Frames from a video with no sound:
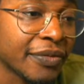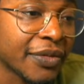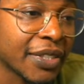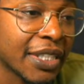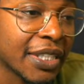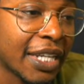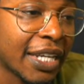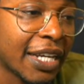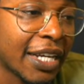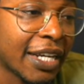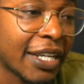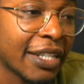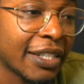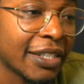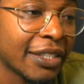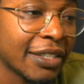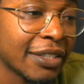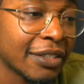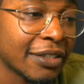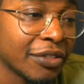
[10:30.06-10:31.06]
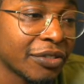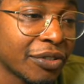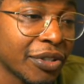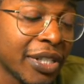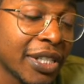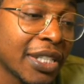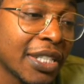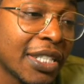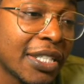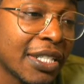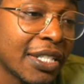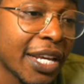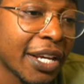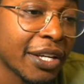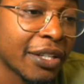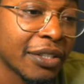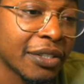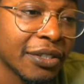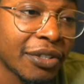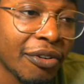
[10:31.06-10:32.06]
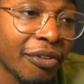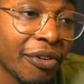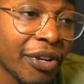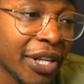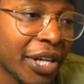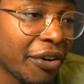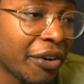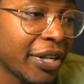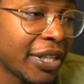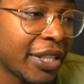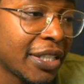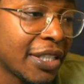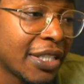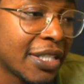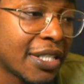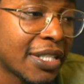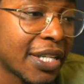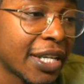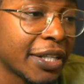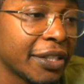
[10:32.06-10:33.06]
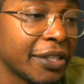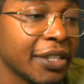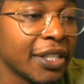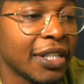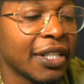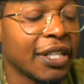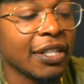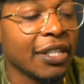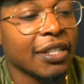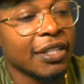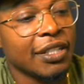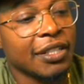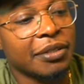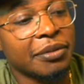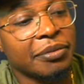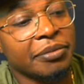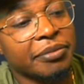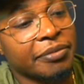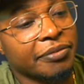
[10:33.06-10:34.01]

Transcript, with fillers: and really good sale. Really, really good sale. Um,